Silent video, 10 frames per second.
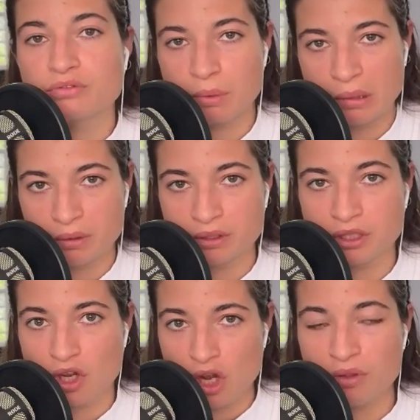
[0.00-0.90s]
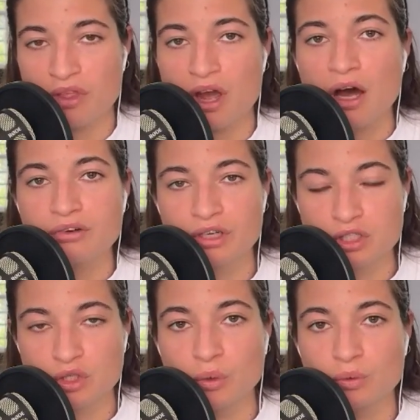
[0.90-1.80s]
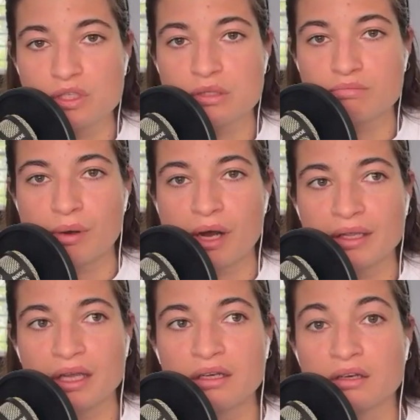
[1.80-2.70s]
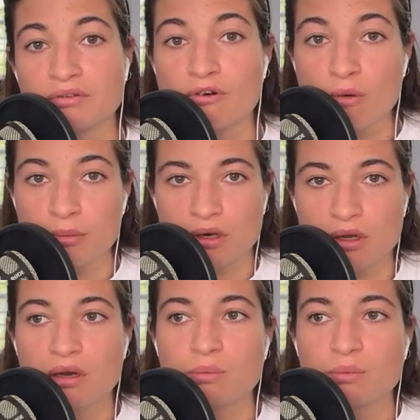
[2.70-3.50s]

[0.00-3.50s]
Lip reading: the people determine their heart rate zones by getting a formula,